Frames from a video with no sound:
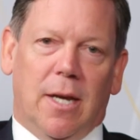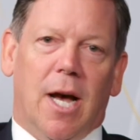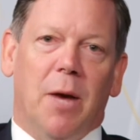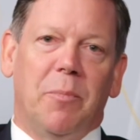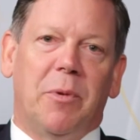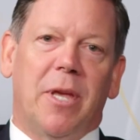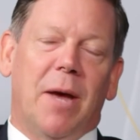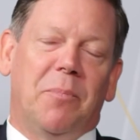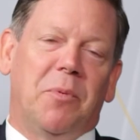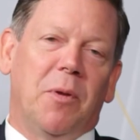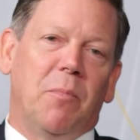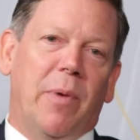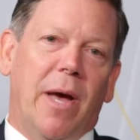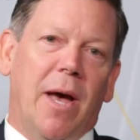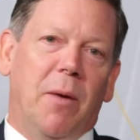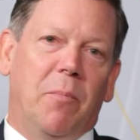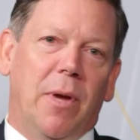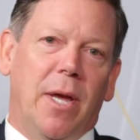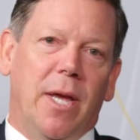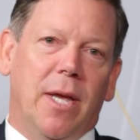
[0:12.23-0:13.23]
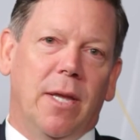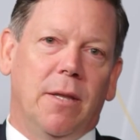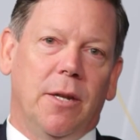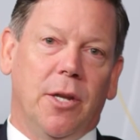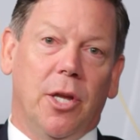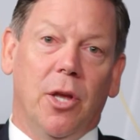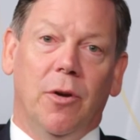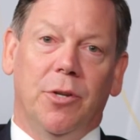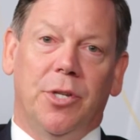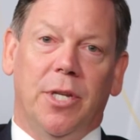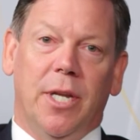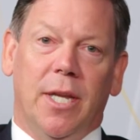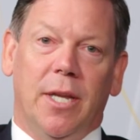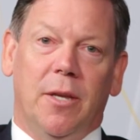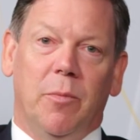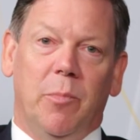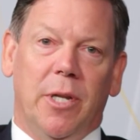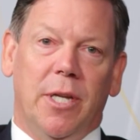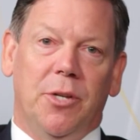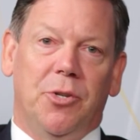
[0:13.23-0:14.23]
I'm Captain Pat May, the Negotiating
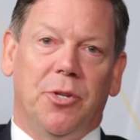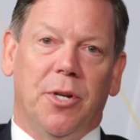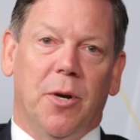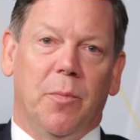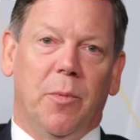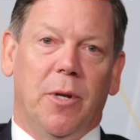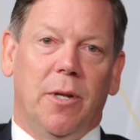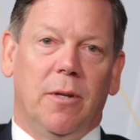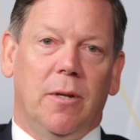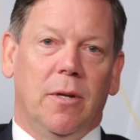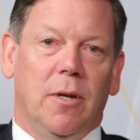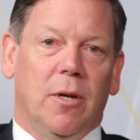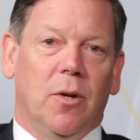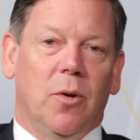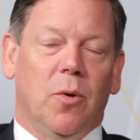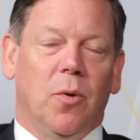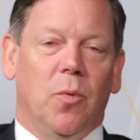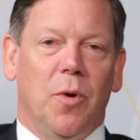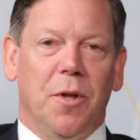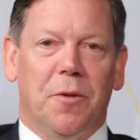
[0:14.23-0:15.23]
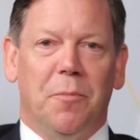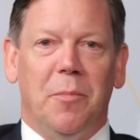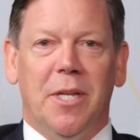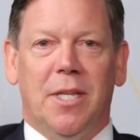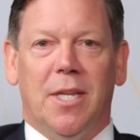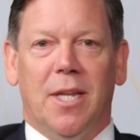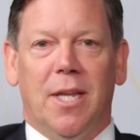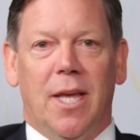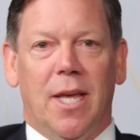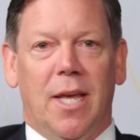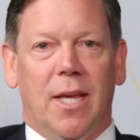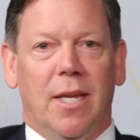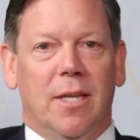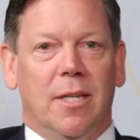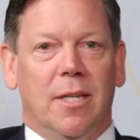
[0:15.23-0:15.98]
Committee Chairman. With me today